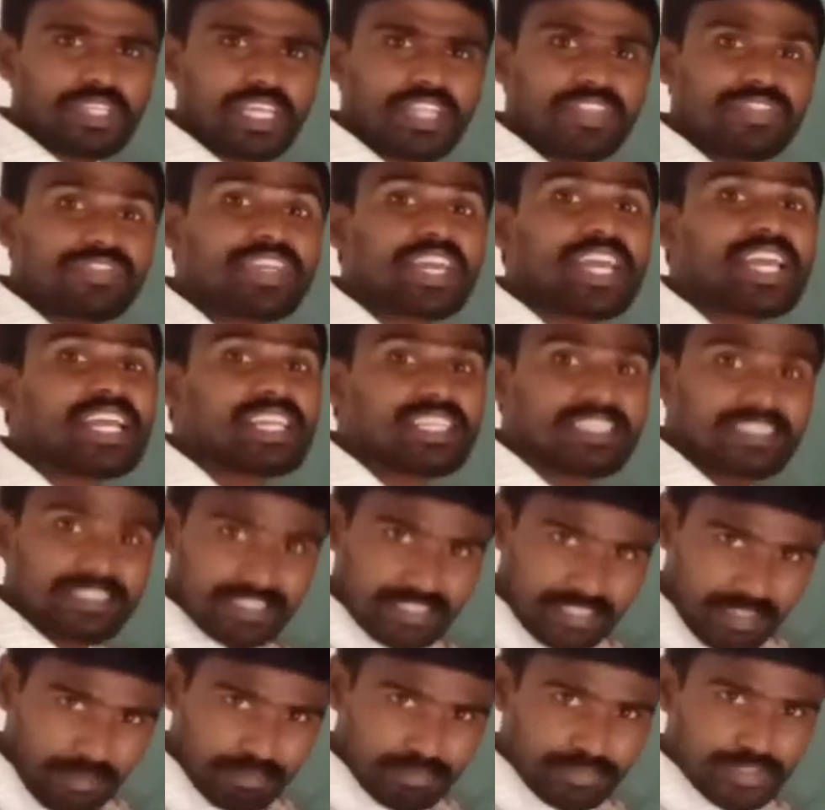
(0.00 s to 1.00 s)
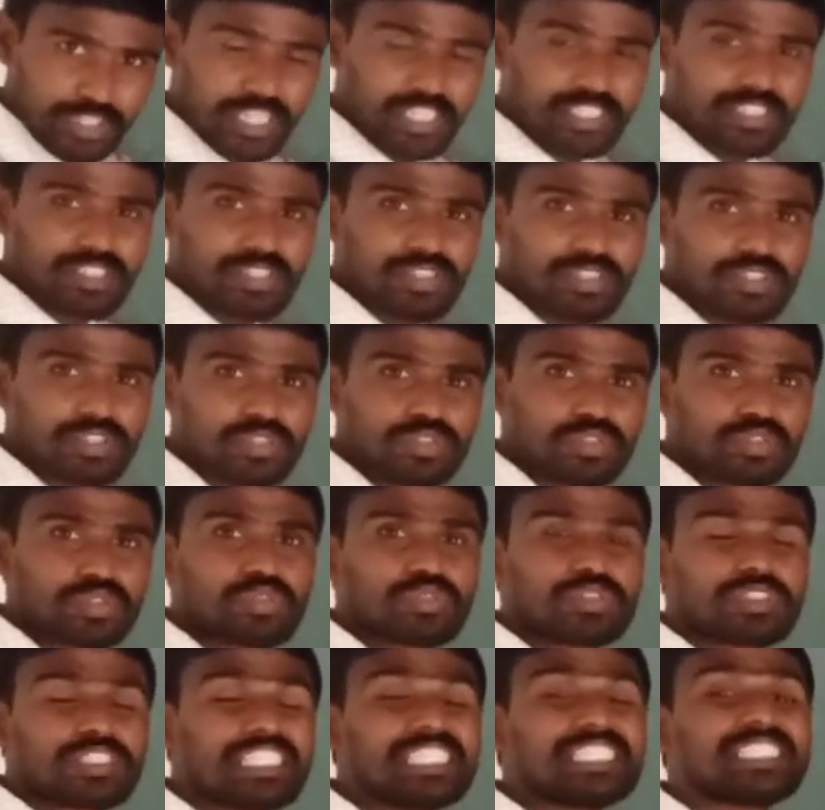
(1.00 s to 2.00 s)
They is subject.
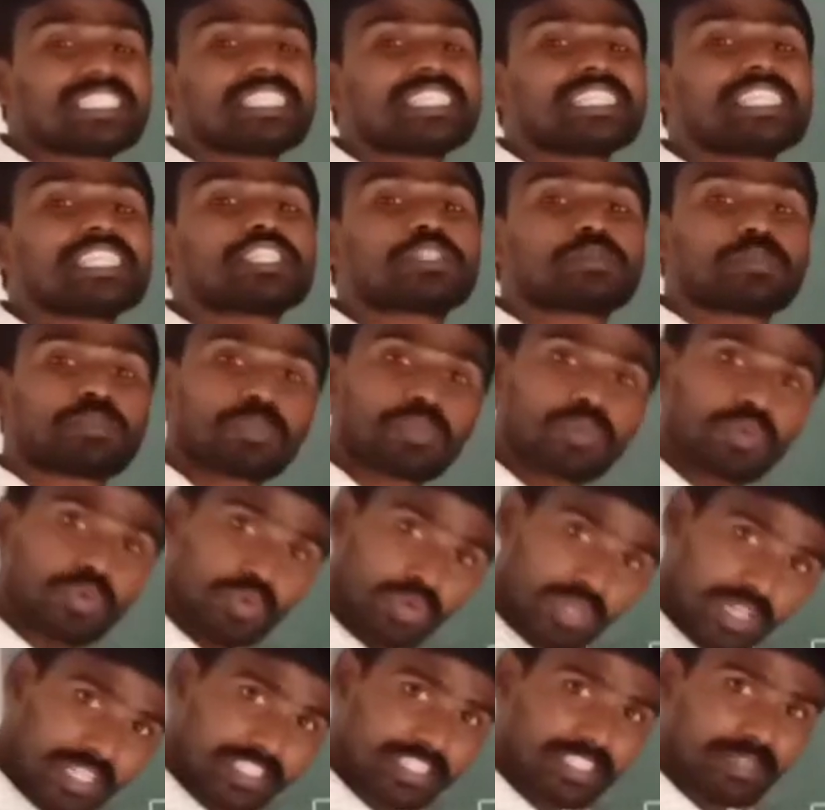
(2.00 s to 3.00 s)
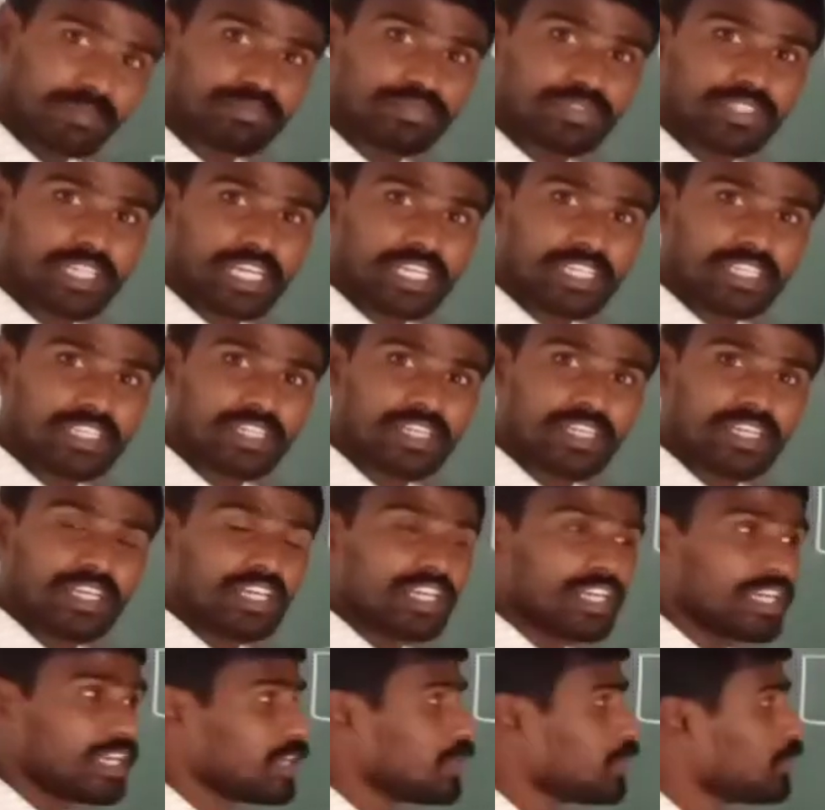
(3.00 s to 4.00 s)
So since it is plural subject,
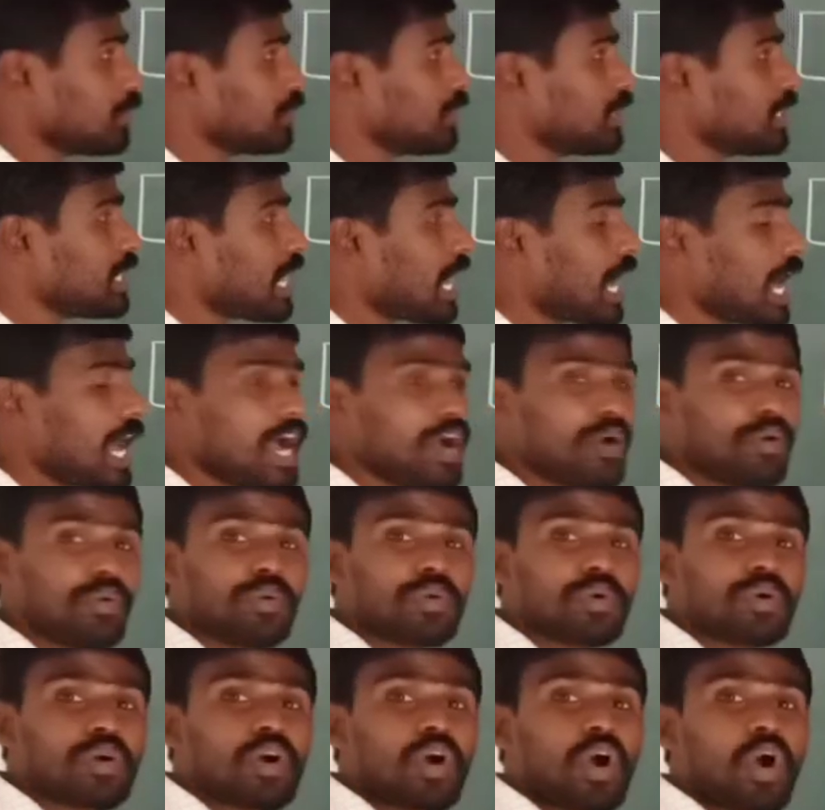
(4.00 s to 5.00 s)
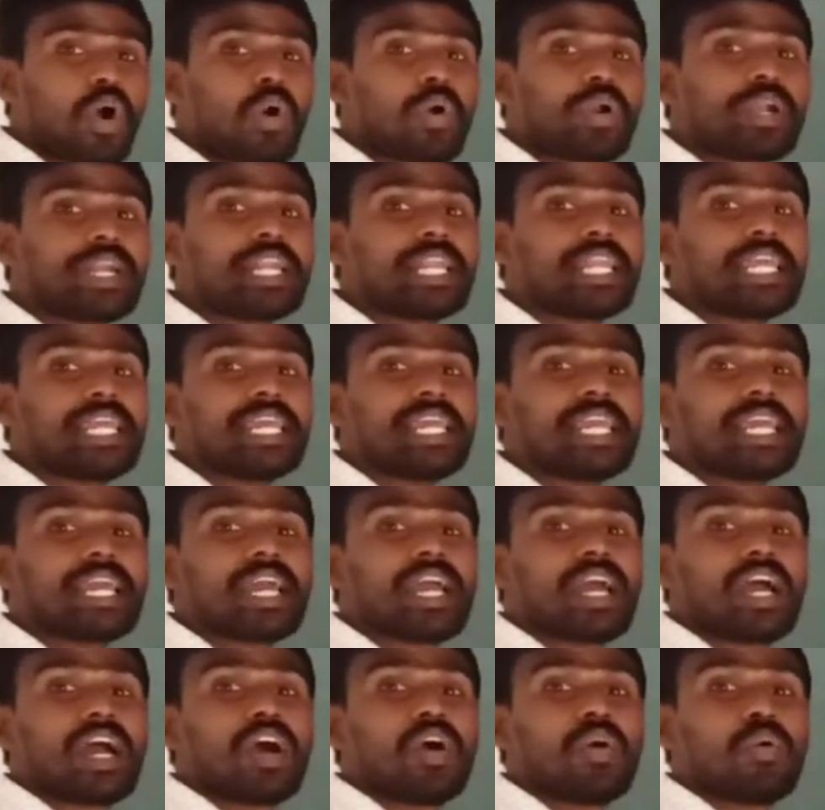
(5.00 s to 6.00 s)
we have
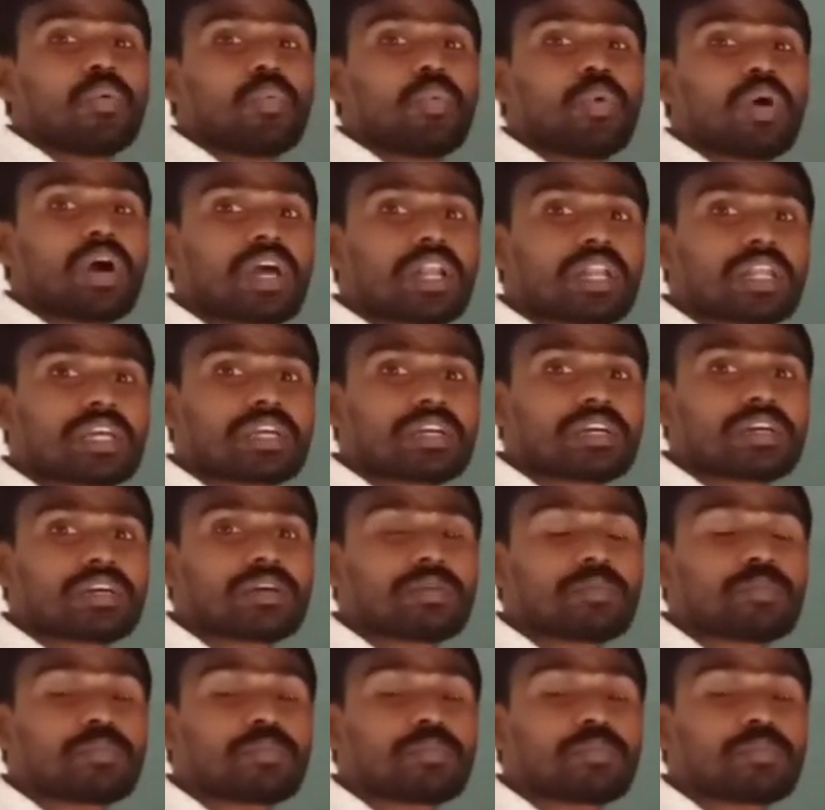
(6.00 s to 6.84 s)
only work.